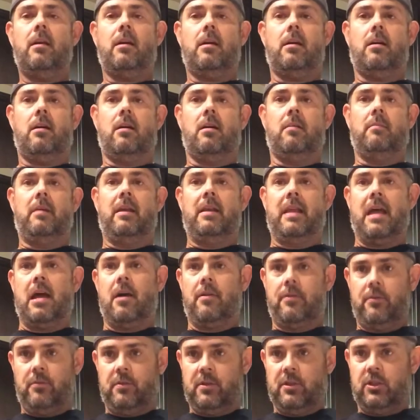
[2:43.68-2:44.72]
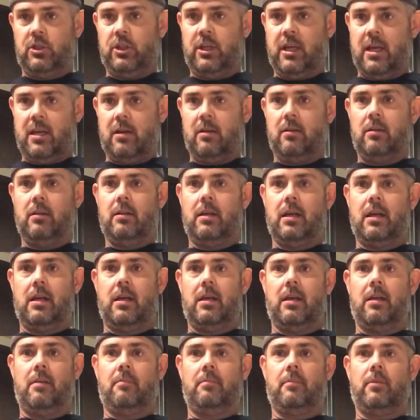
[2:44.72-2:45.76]
And now through this channel, I
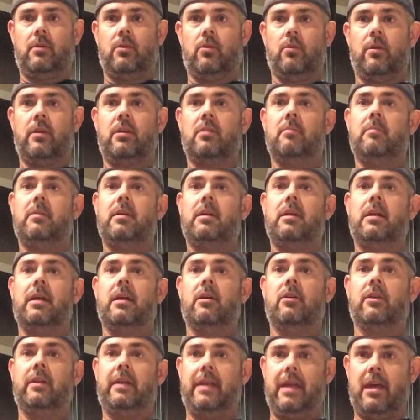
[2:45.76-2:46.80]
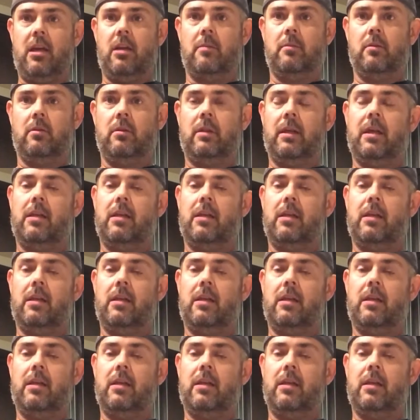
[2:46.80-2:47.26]
am going to be held accountable.